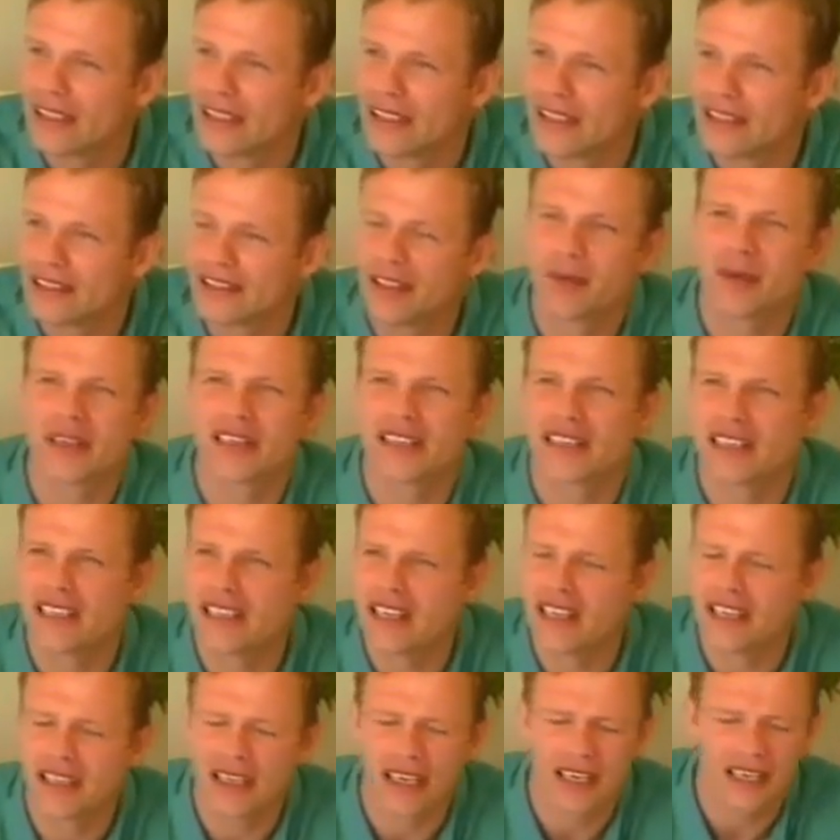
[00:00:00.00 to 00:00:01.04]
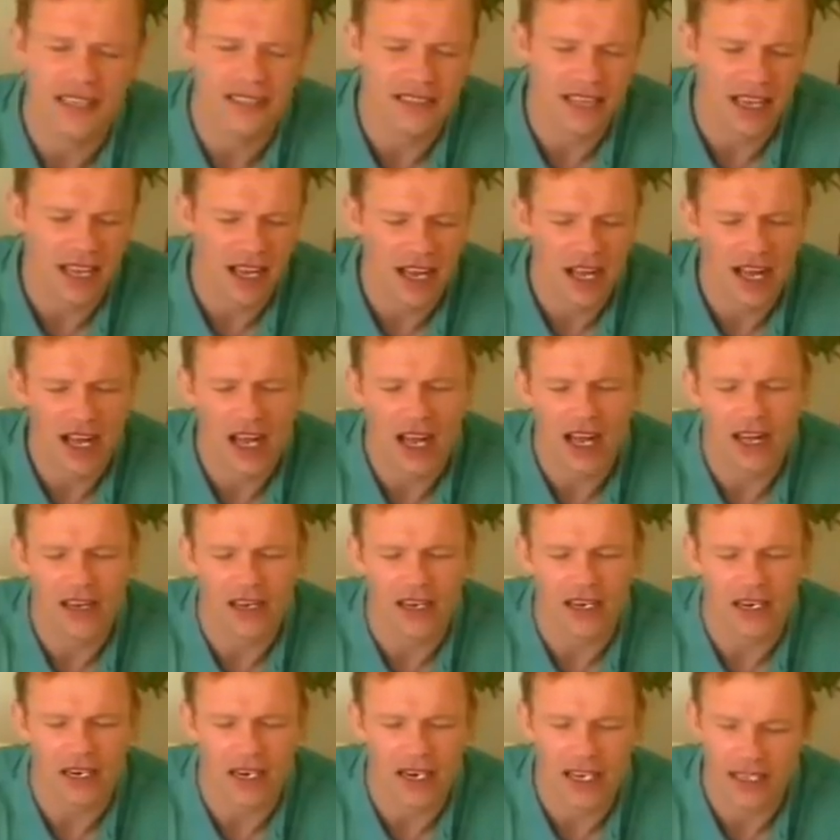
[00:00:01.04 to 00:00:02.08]
some of his gear is
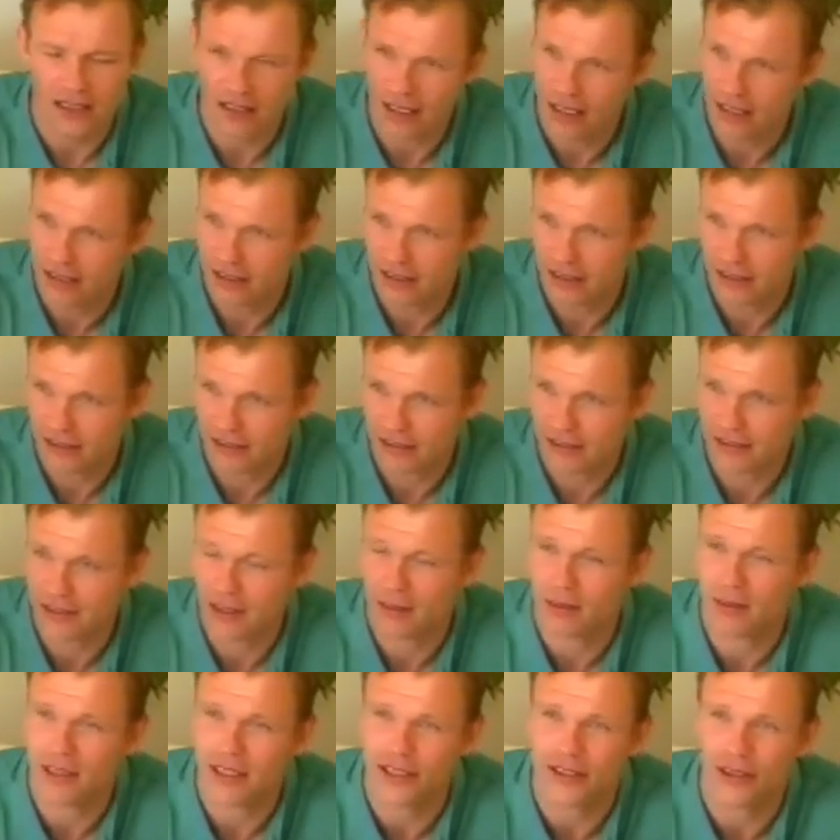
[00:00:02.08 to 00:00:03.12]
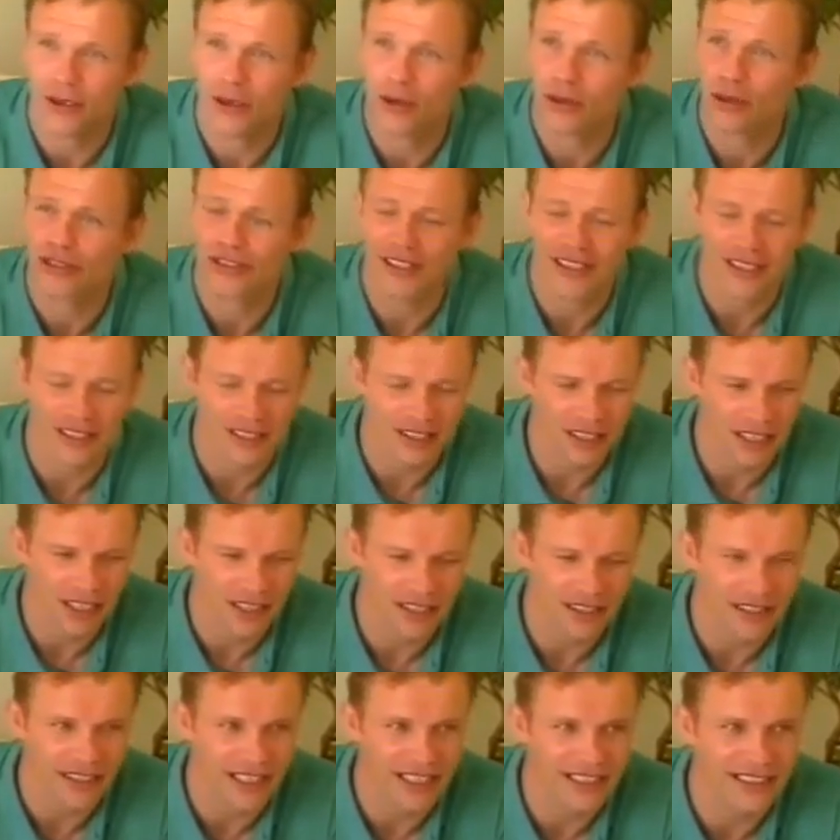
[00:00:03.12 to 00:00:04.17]
horrendous. Some of his clothes is
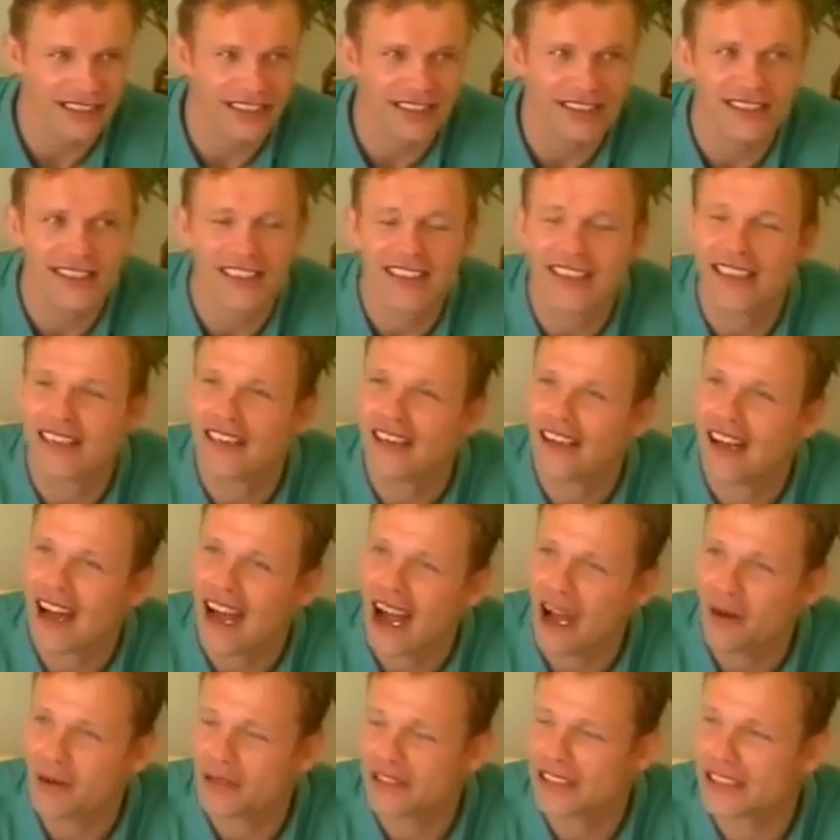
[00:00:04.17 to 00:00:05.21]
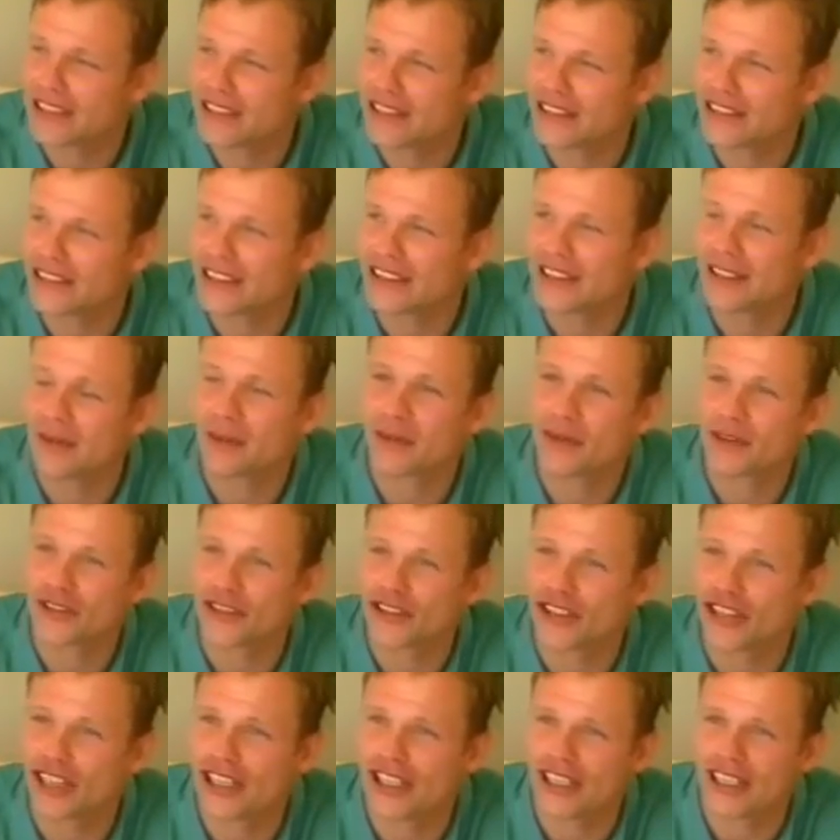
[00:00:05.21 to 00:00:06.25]
horrendous. I was injured in the route
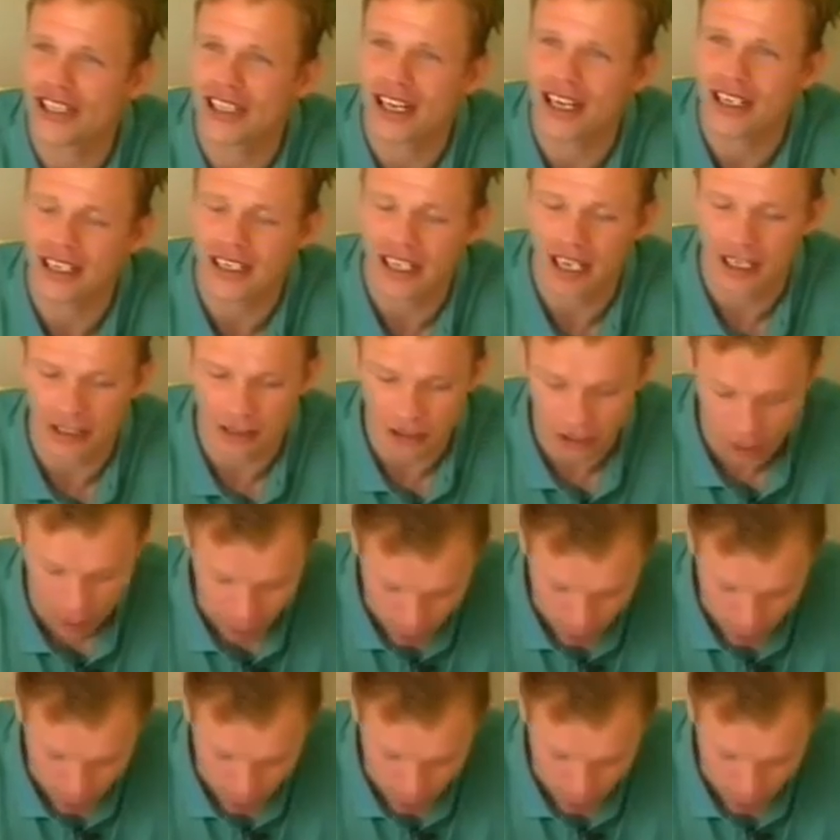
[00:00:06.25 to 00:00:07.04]
training and he had the